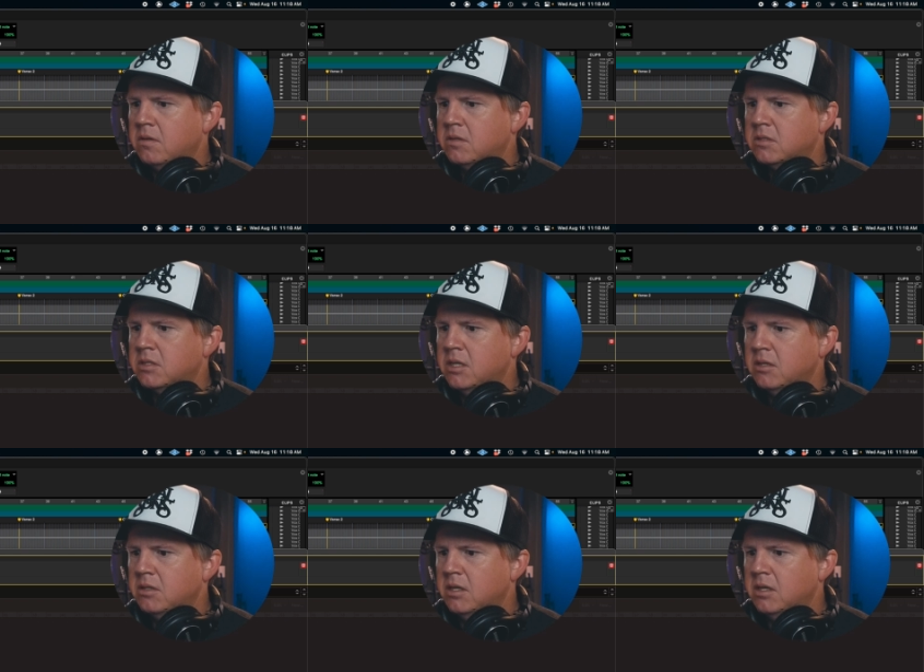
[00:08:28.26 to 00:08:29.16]

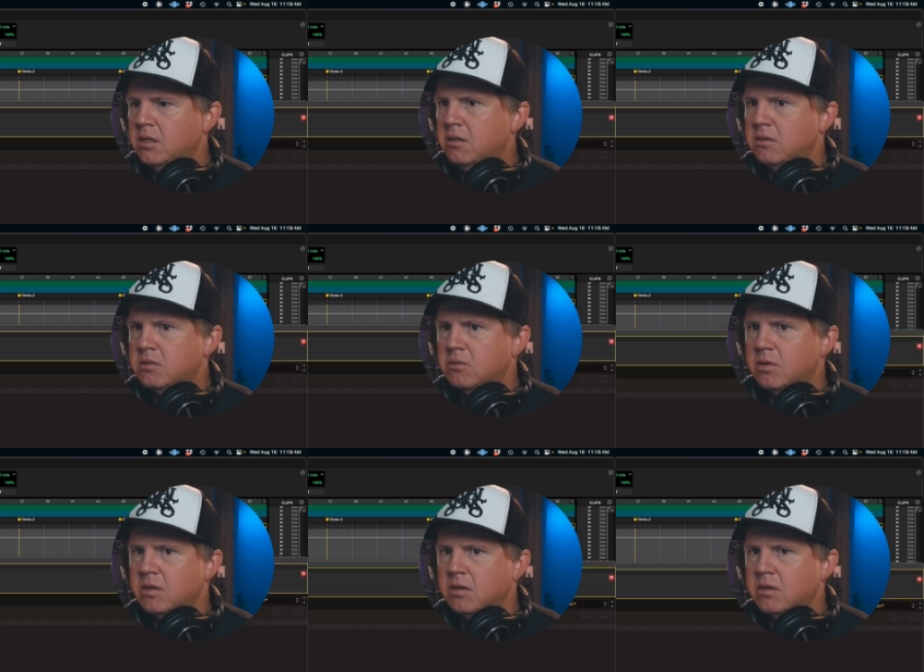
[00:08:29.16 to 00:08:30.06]
Scale down to
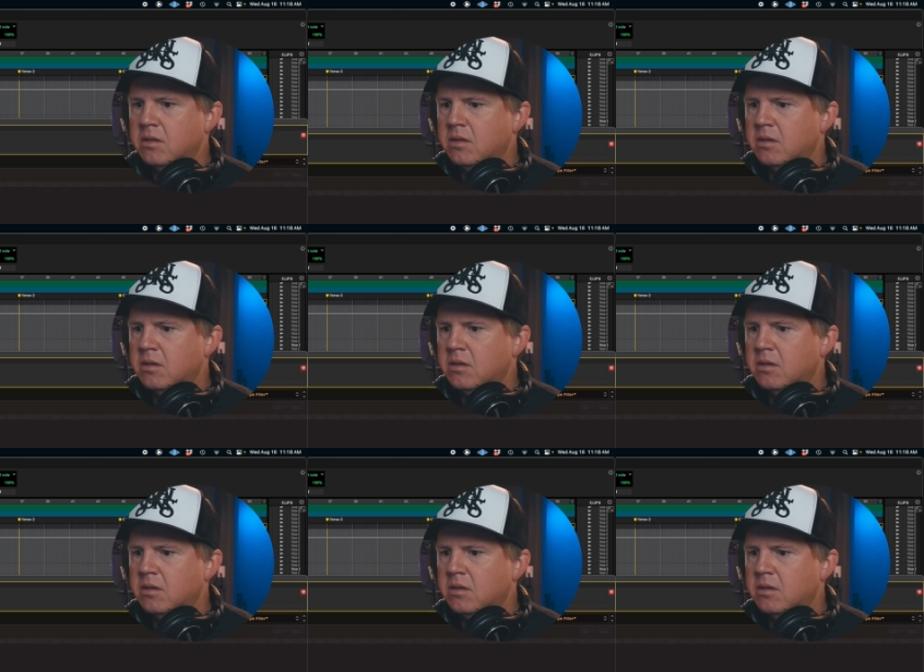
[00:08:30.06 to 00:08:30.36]
where